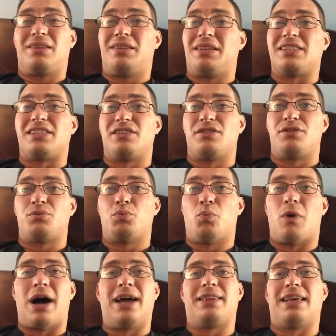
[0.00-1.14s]
this is
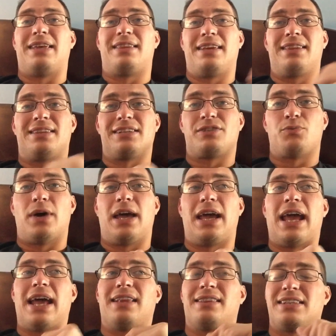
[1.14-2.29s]
why they think this
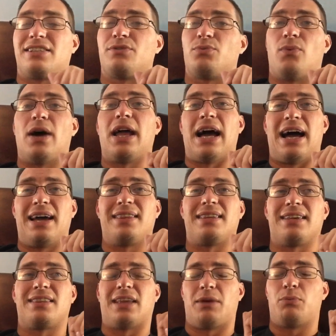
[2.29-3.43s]
way, and this is why I
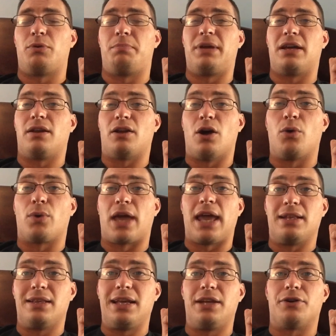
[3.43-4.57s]
think they would be an okay
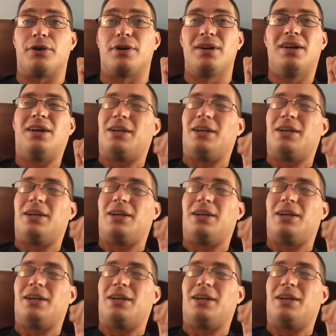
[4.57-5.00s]
leader?